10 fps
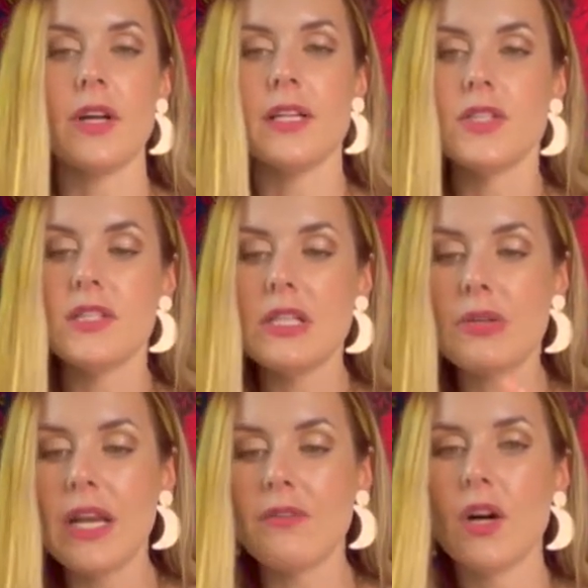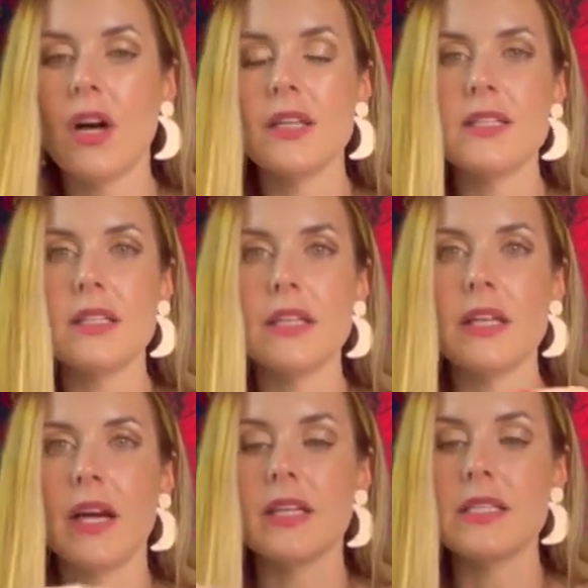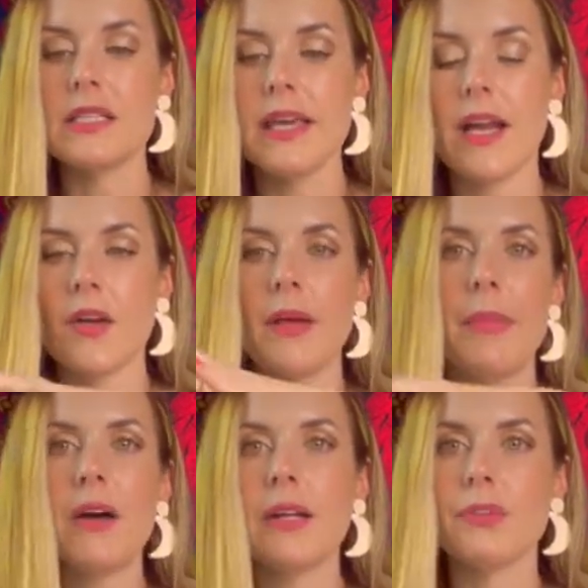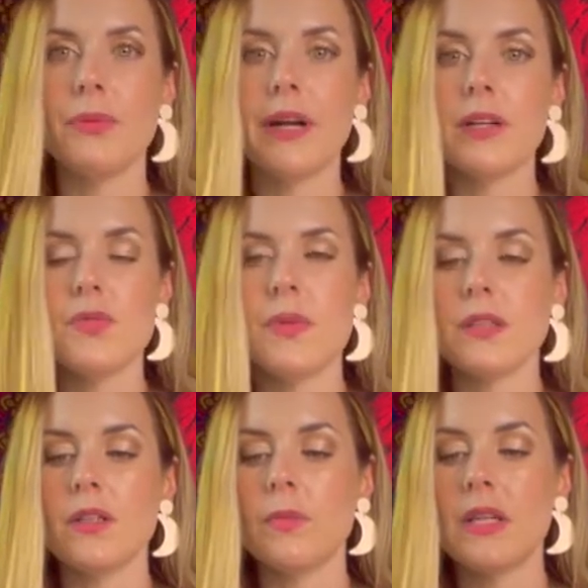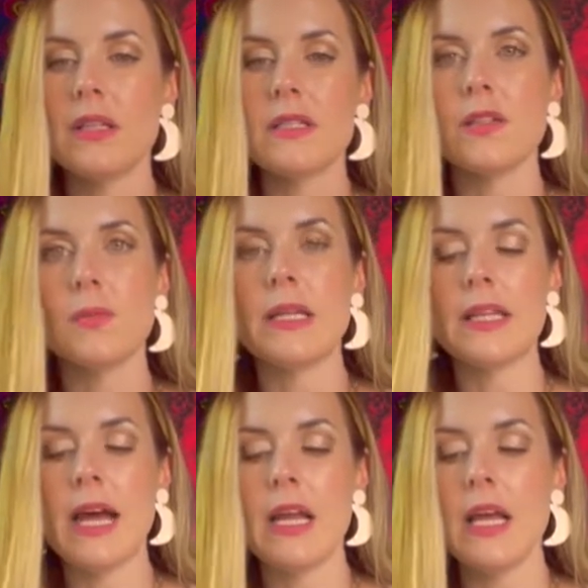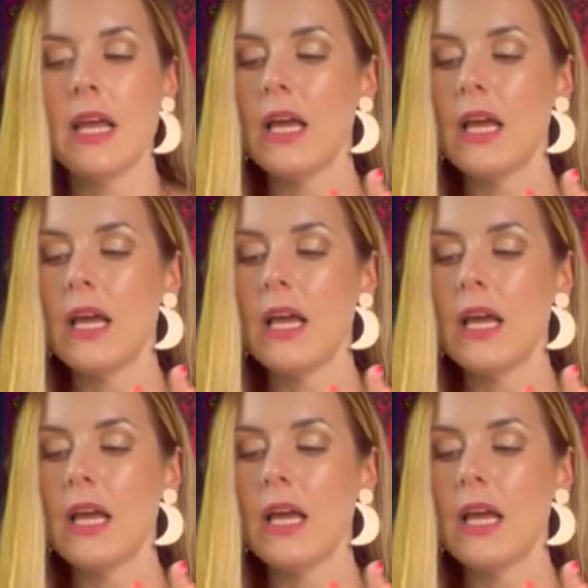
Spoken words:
And I just see you kind of constantly kind of scattering about everywhere, doing a little bit of this, a little bit of that.